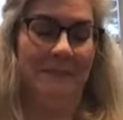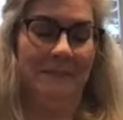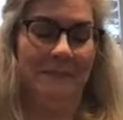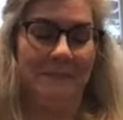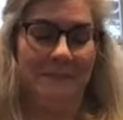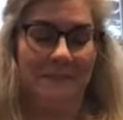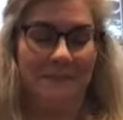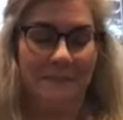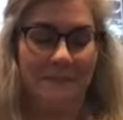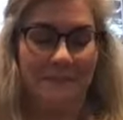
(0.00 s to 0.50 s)

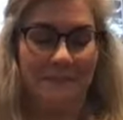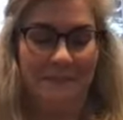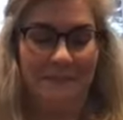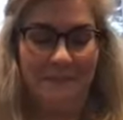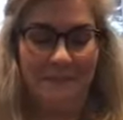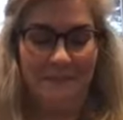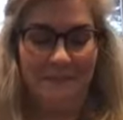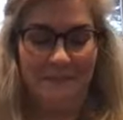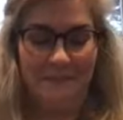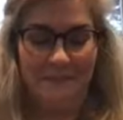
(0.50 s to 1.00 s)

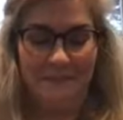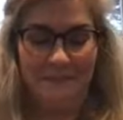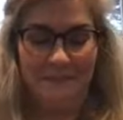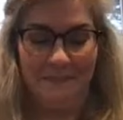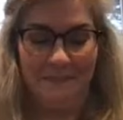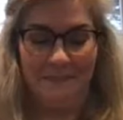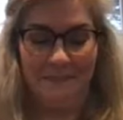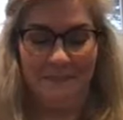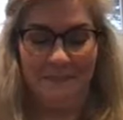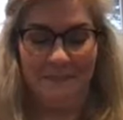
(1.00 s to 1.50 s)

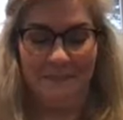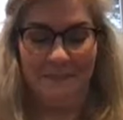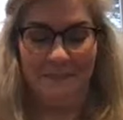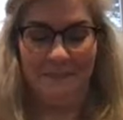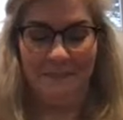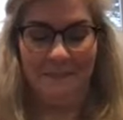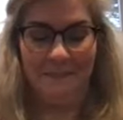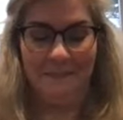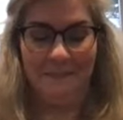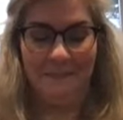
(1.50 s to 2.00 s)

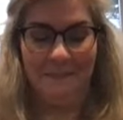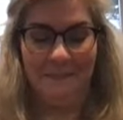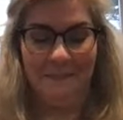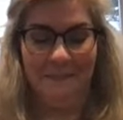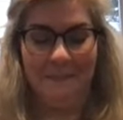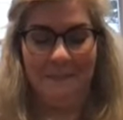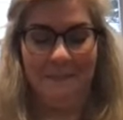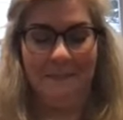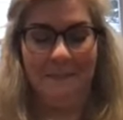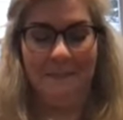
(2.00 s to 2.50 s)
(silence)